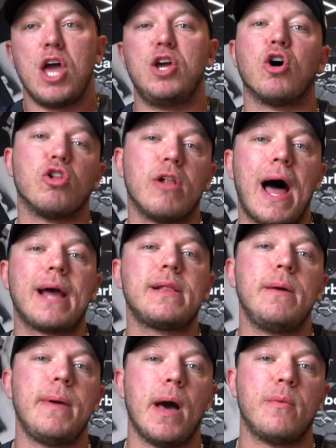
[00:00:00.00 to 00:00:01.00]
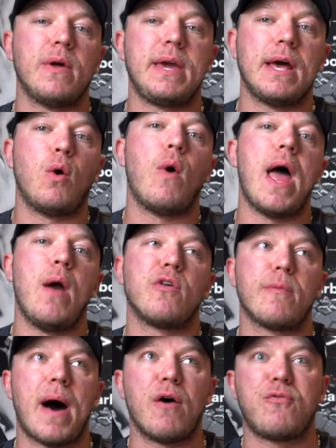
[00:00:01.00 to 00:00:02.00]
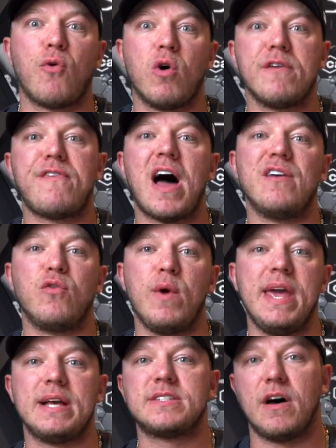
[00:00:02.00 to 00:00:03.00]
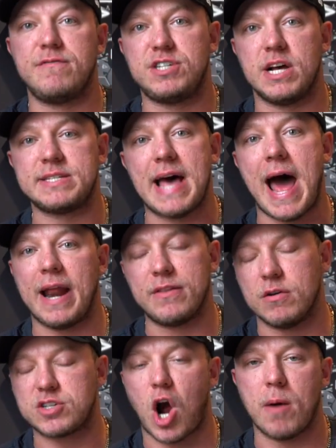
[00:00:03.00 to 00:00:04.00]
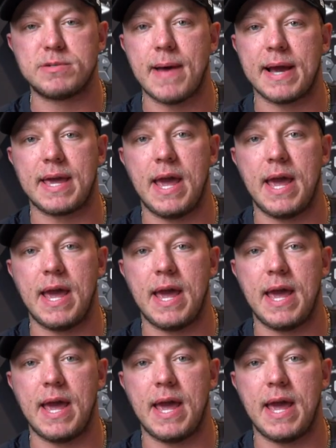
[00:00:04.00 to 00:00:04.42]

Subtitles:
You'll likely be able to get away with about 4 to 5 weeks of just adding those carbs back